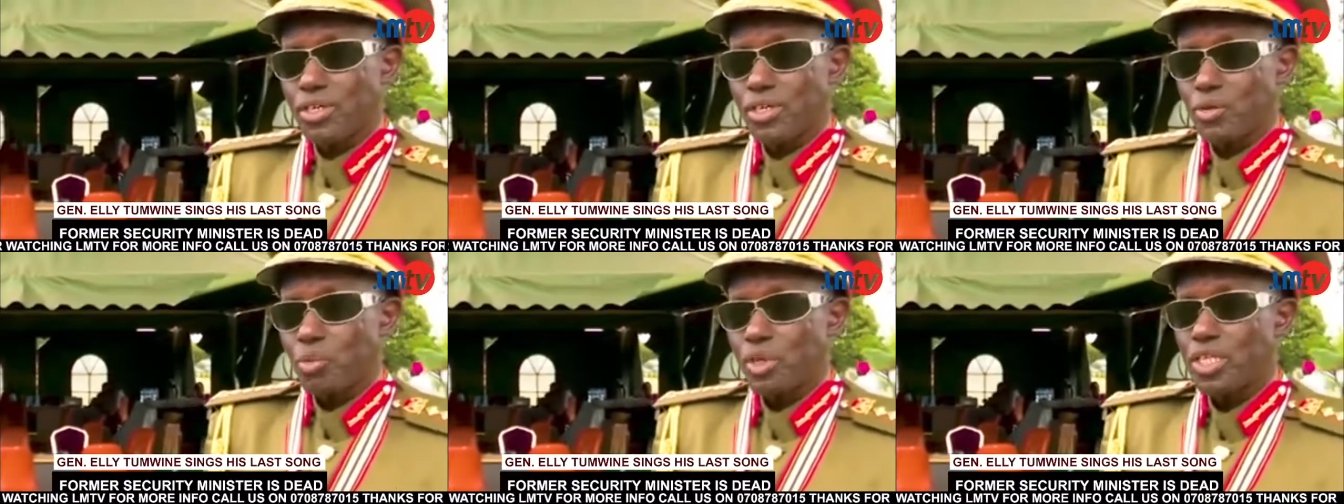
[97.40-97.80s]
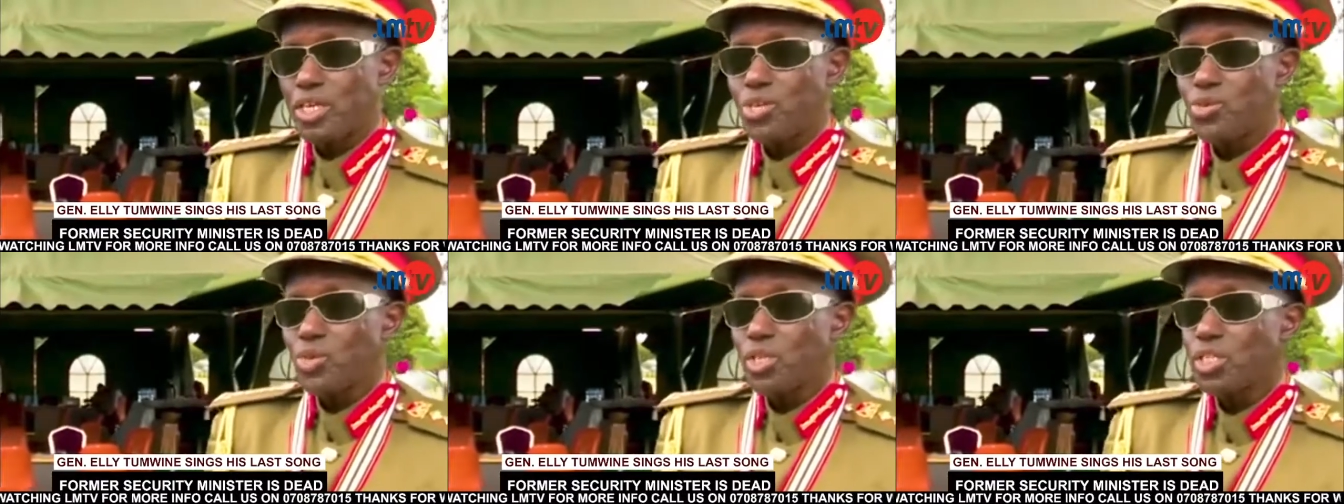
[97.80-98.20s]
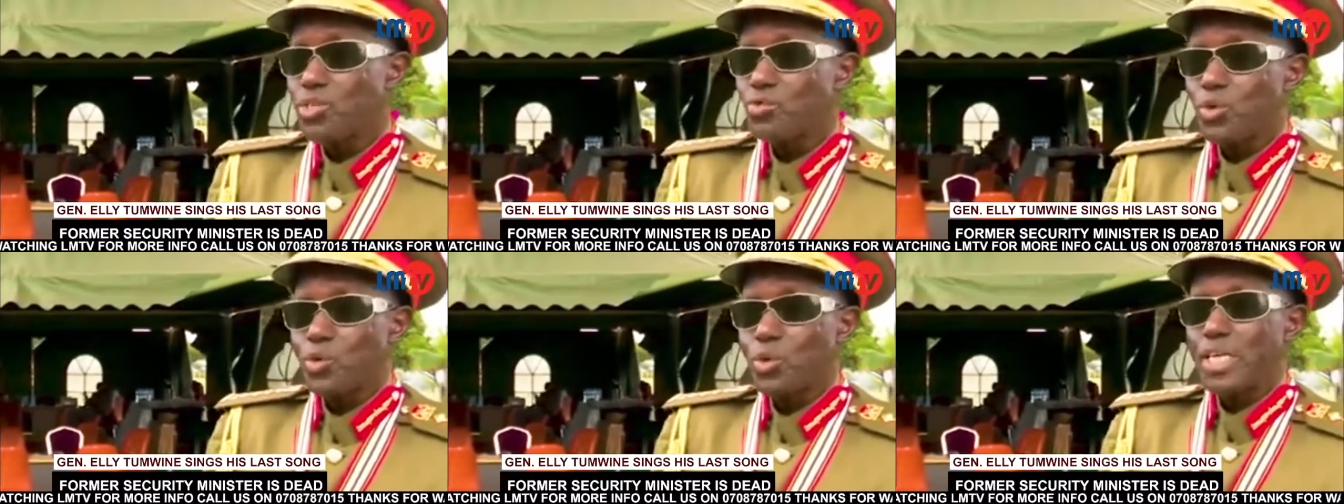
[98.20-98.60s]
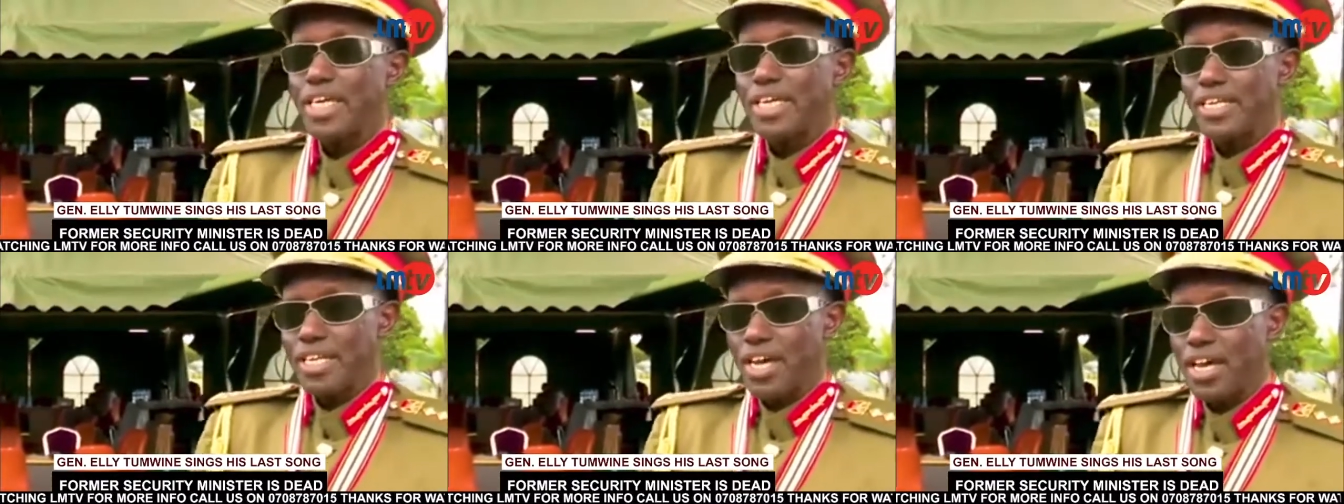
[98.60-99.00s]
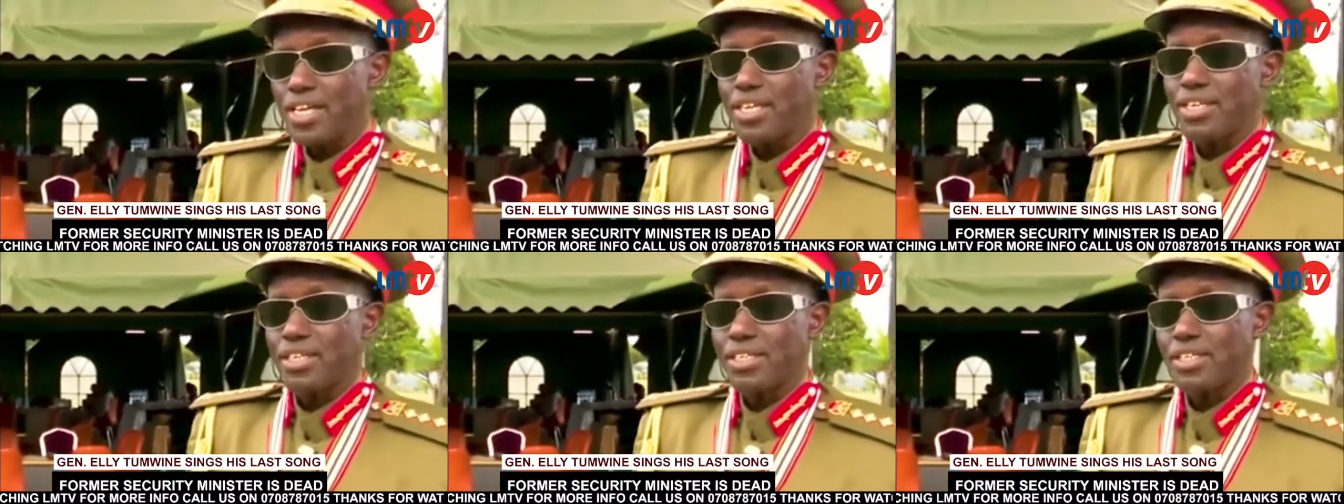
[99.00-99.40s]
But I know that even when I
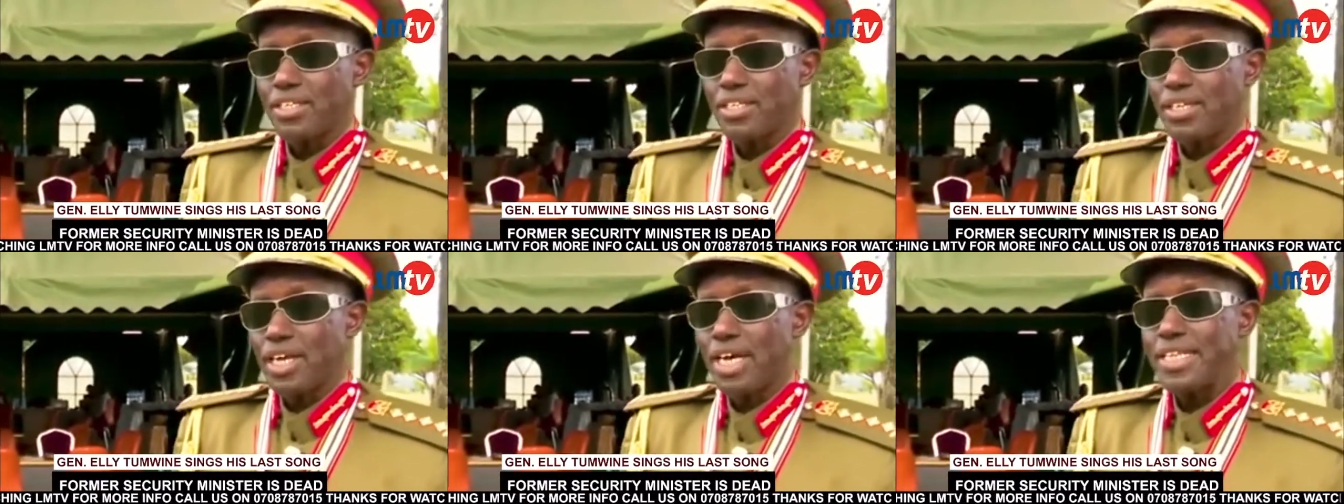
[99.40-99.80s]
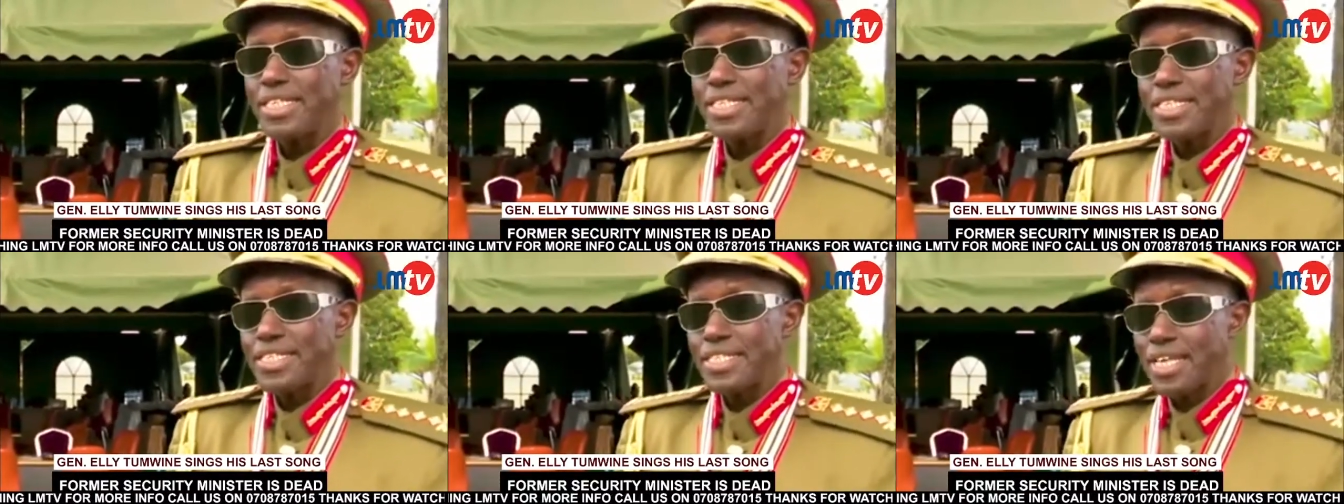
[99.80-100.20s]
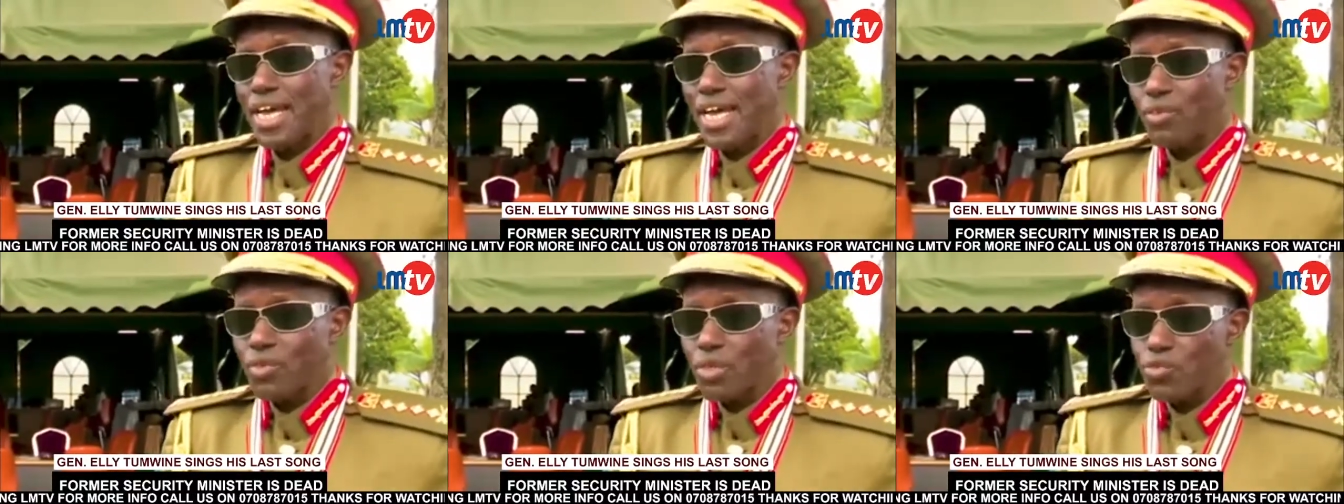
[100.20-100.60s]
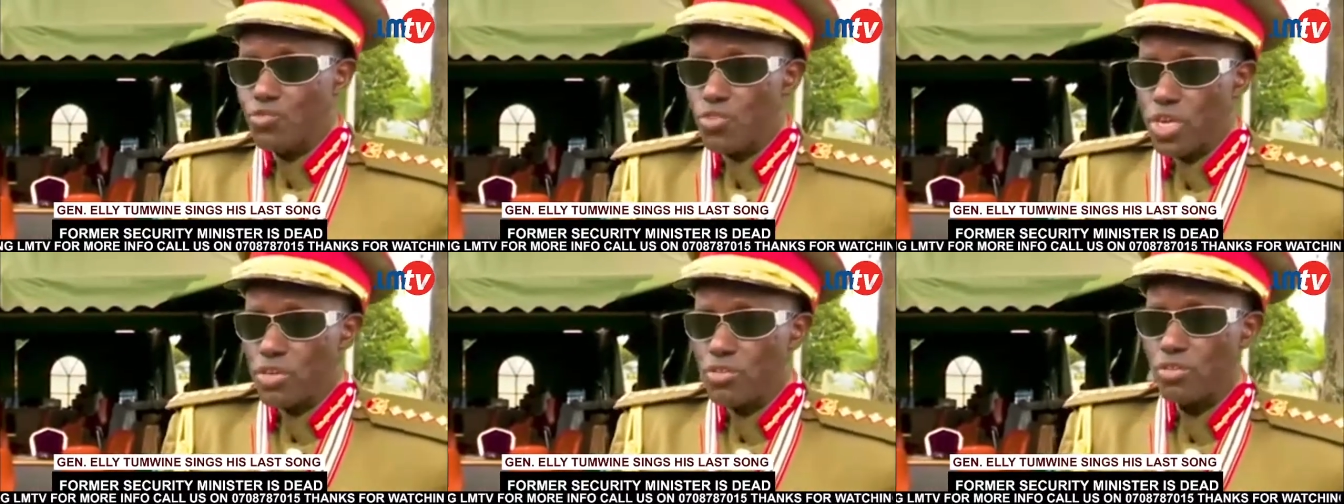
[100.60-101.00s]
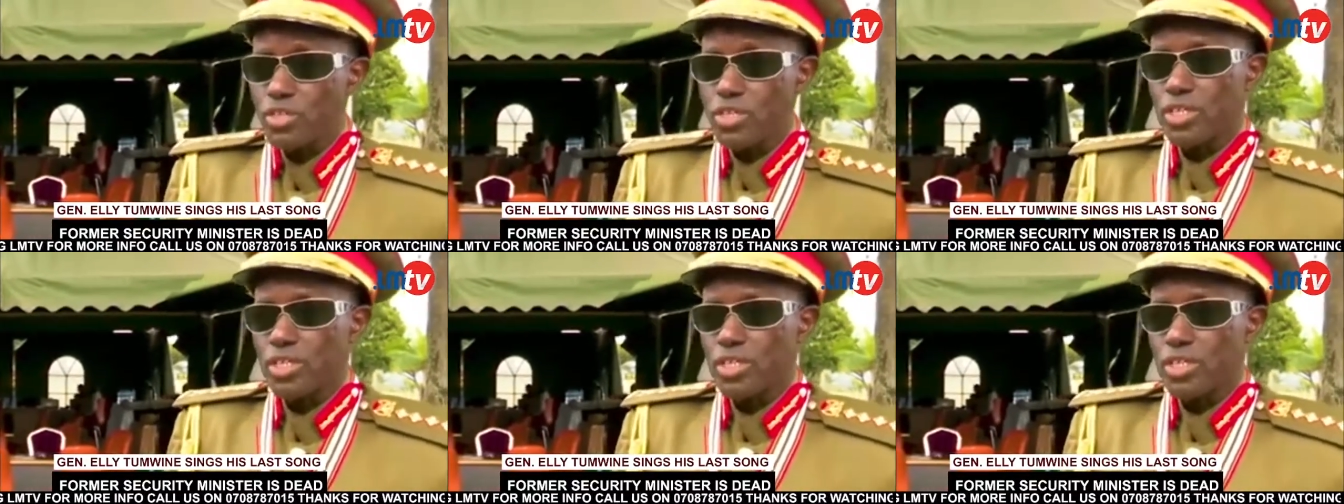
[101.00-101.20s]
die, at least I have a trail